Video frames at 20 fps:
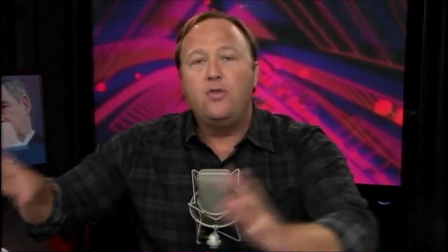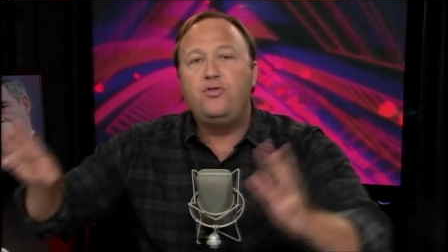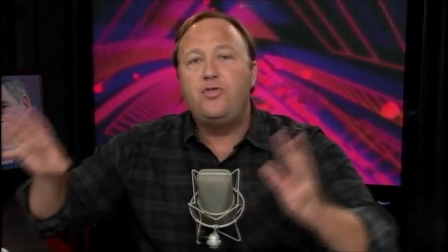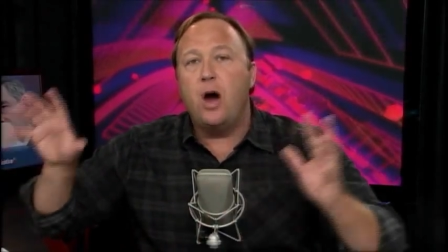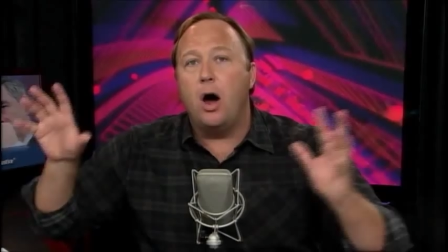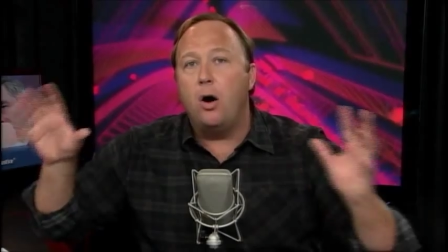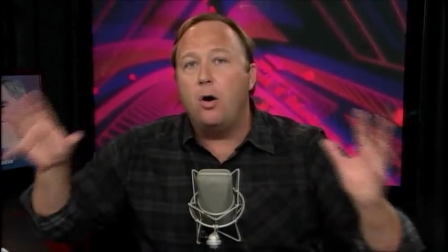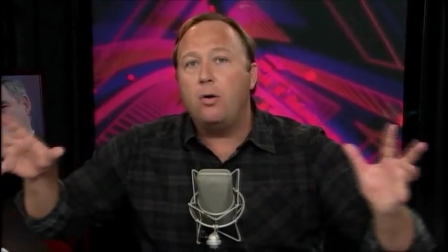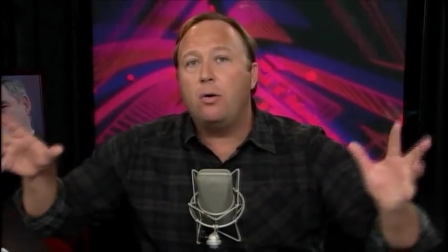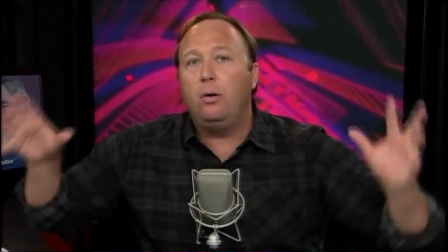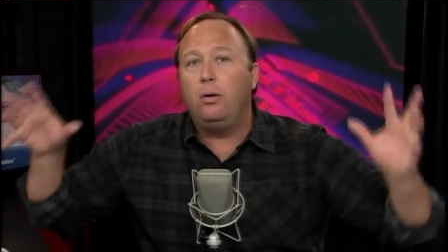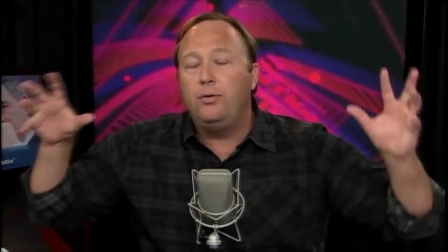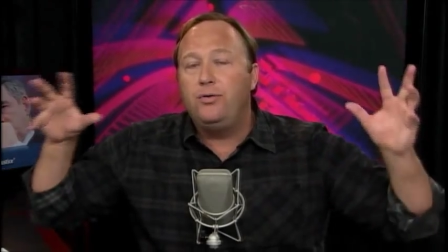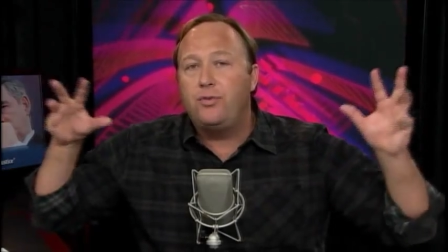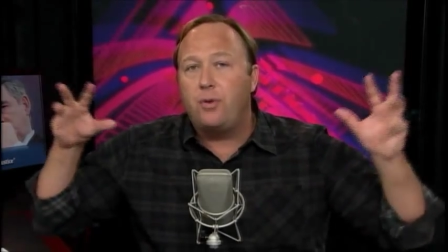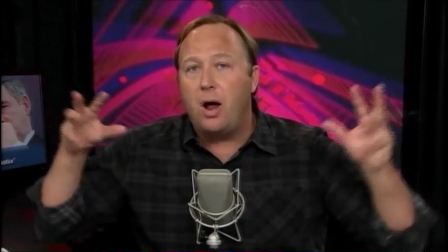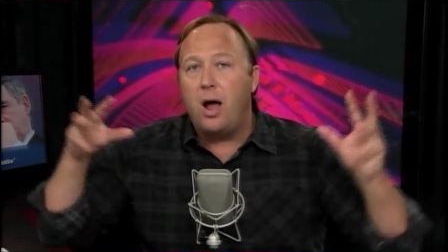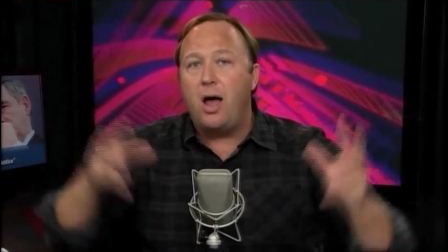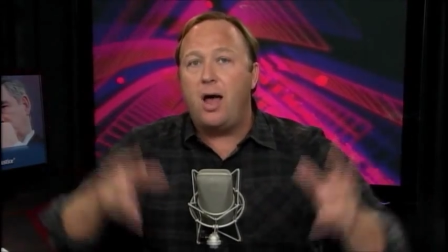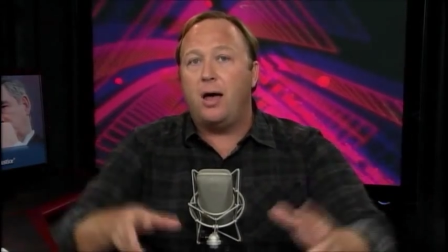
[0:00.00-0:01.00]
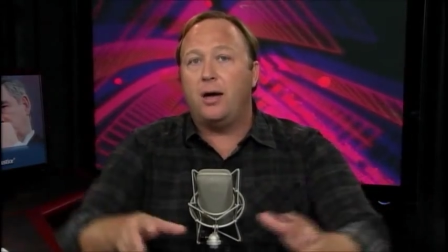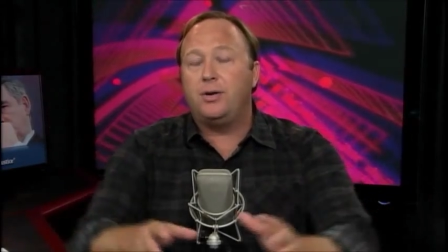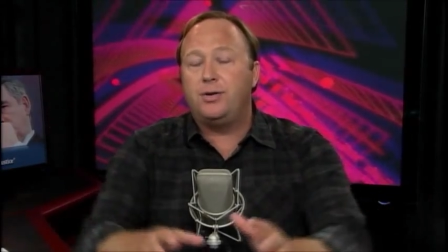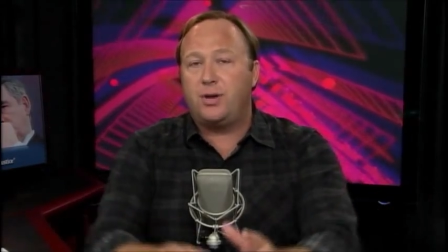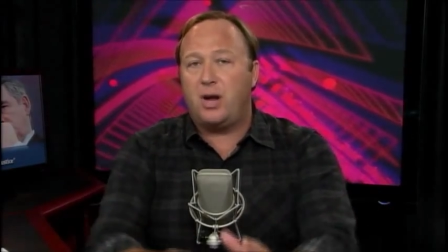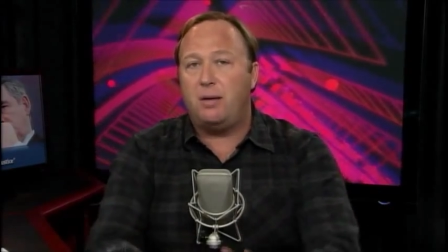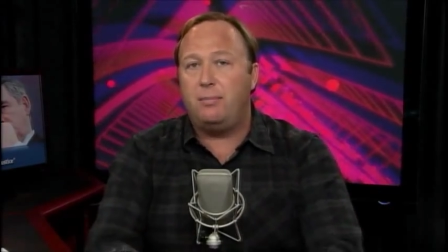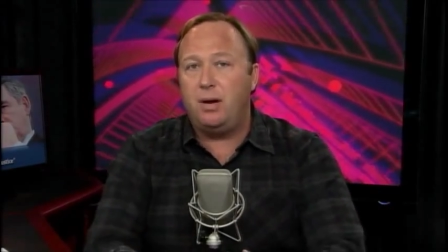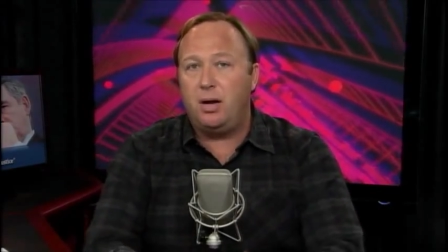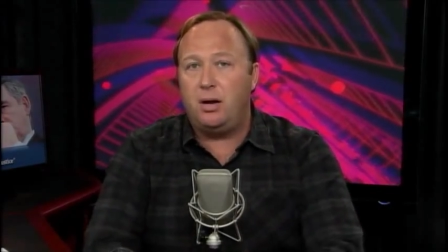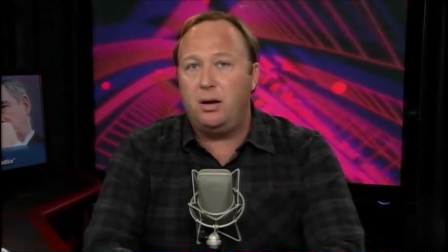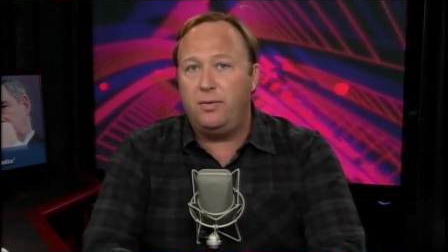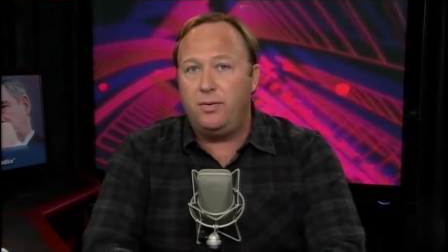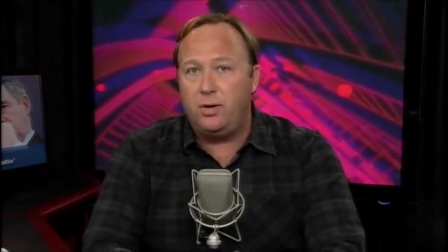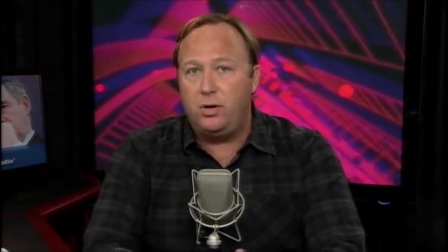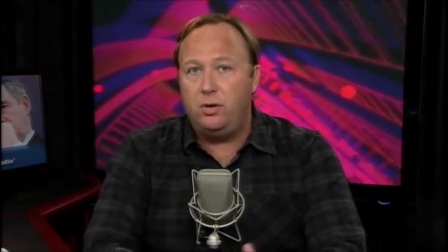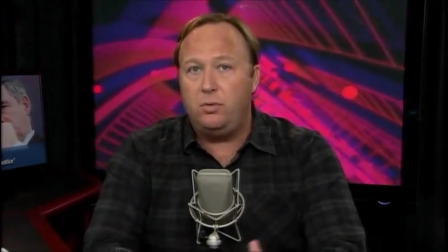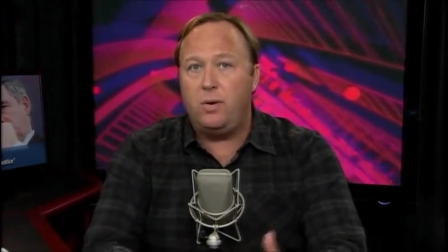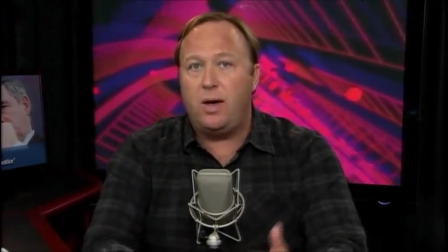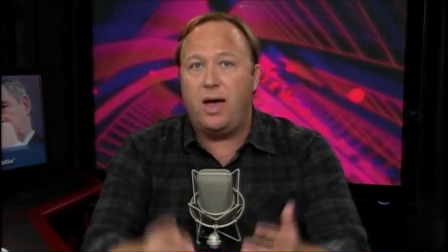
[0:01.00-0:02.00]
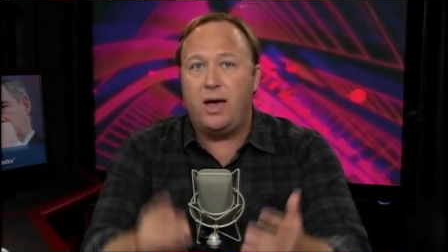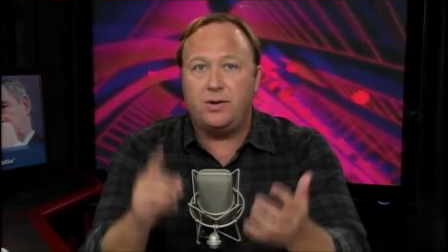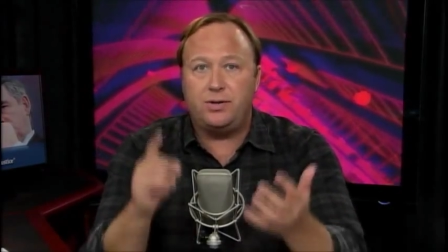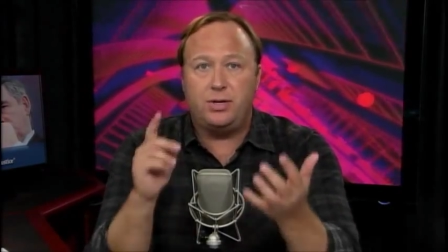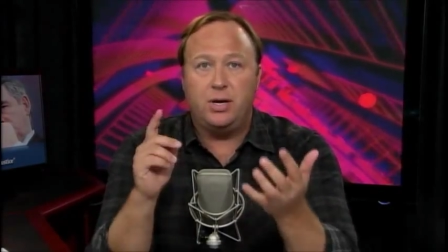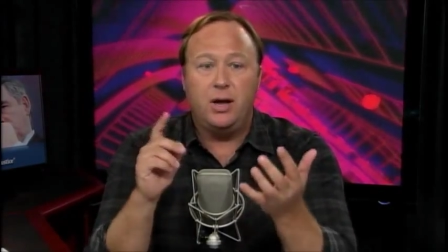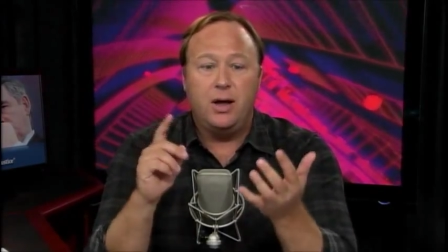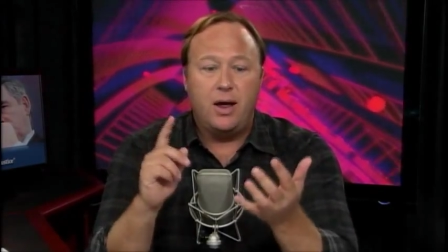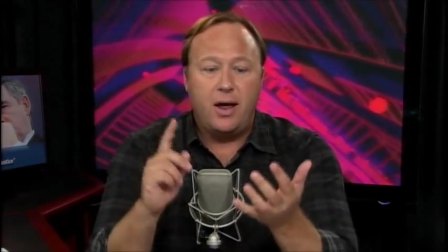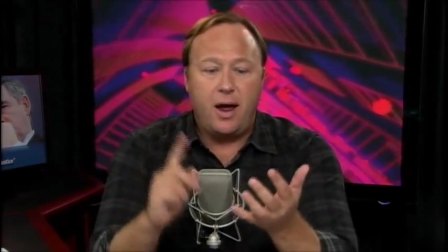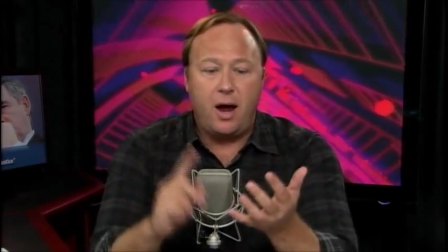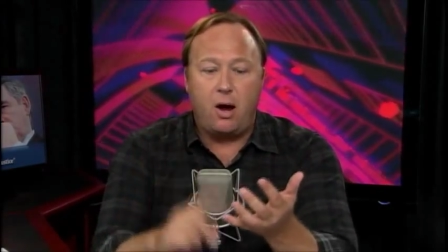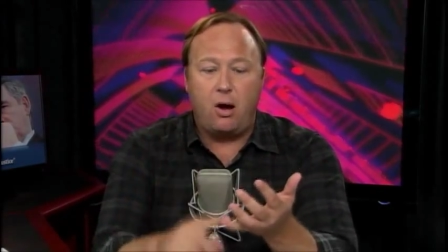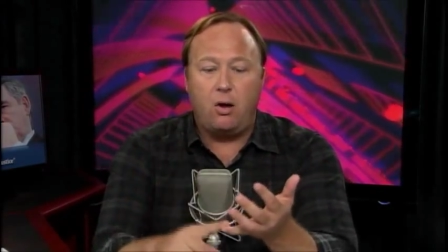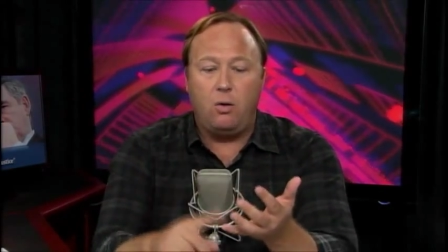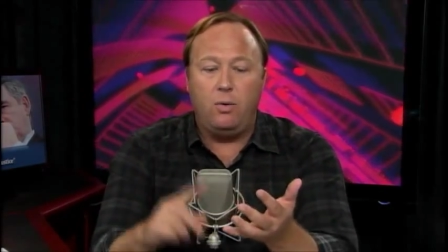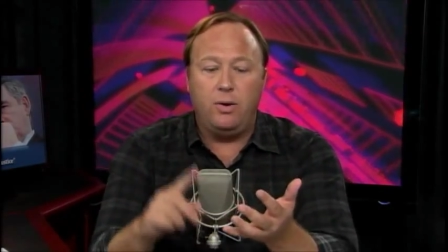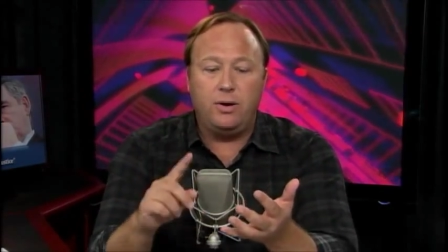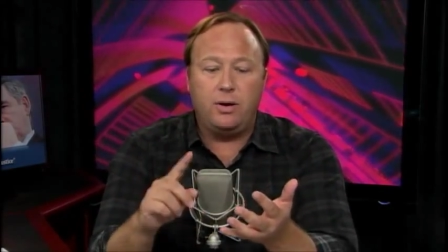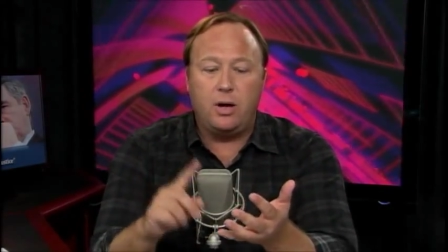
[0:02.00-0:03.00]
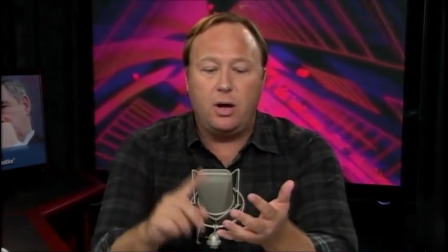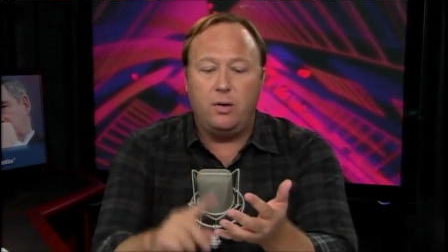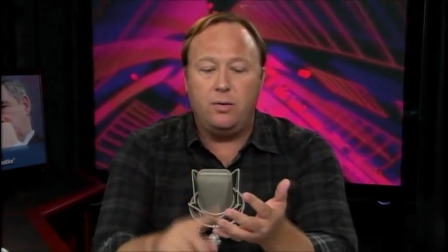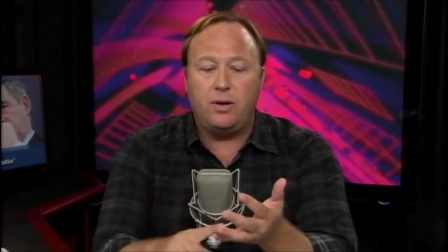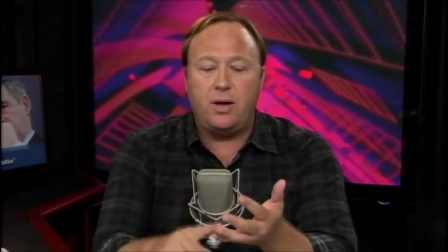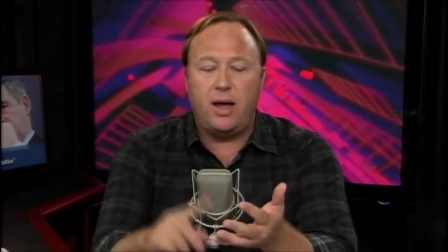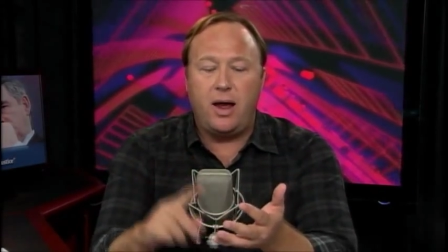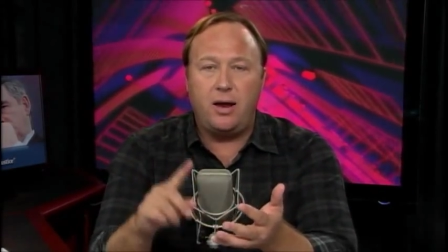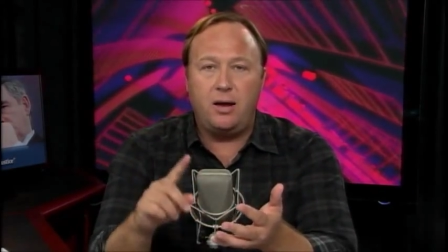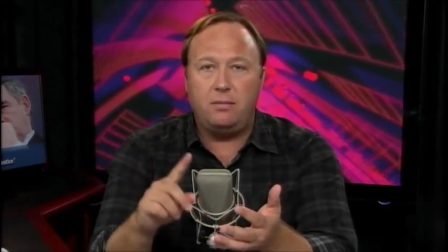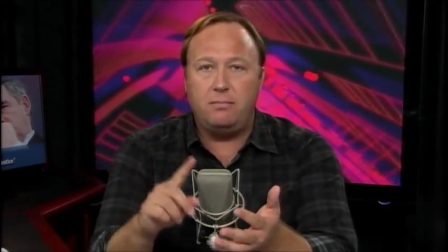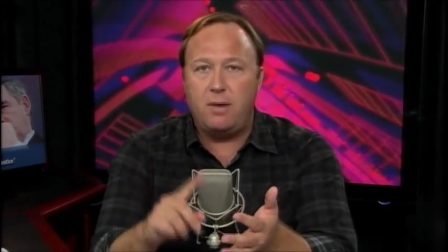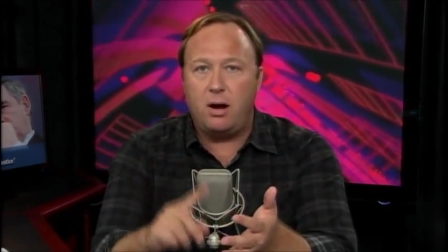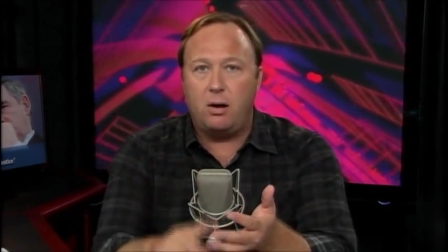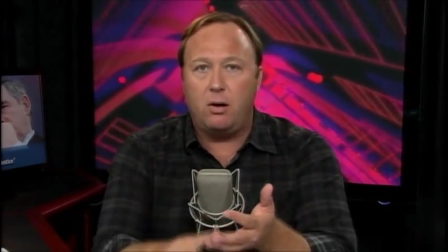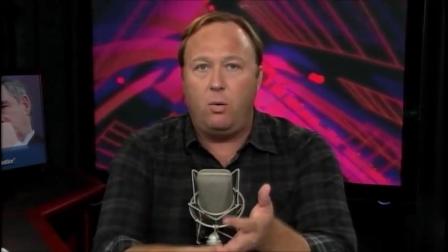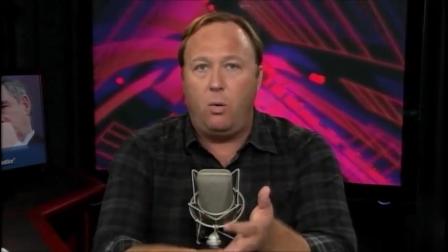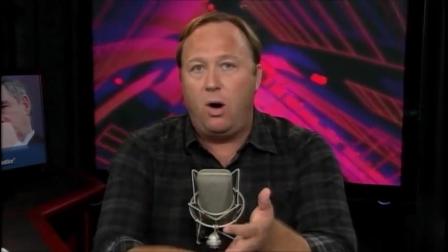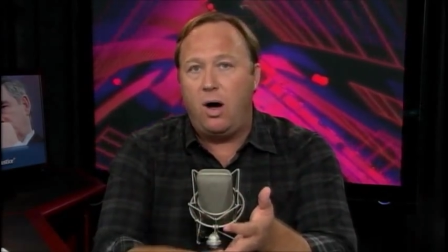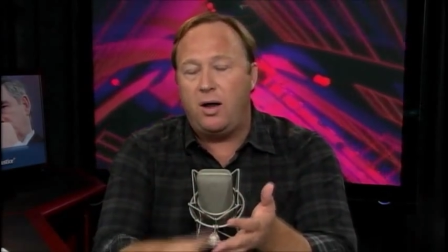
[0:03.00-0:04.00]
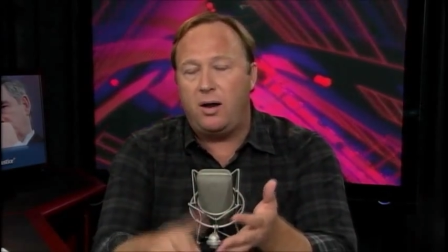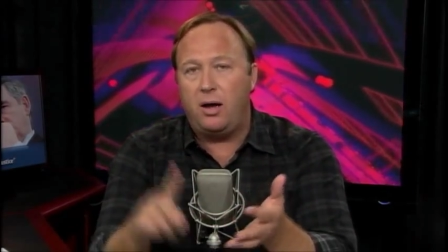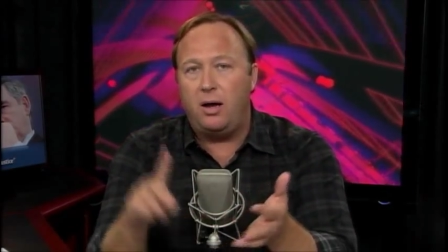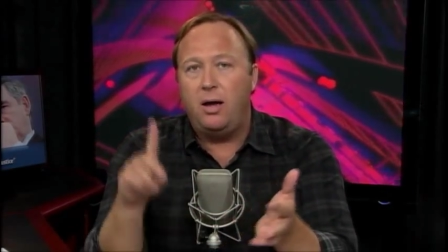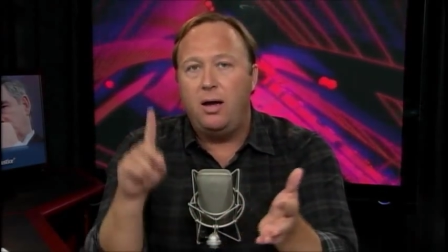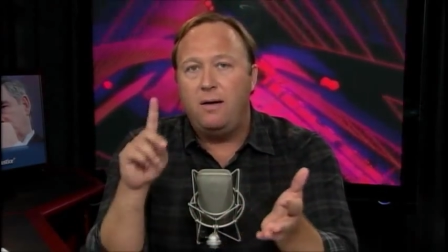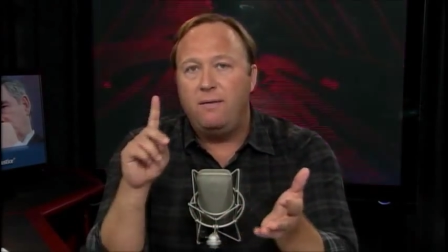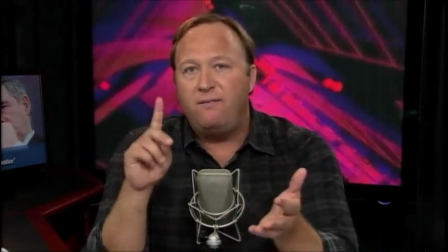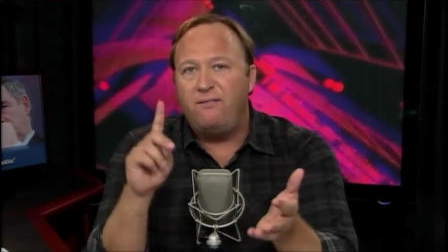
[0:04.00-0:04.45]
Total drugs coming into the U.S., heroin, cocaine, and marijuana,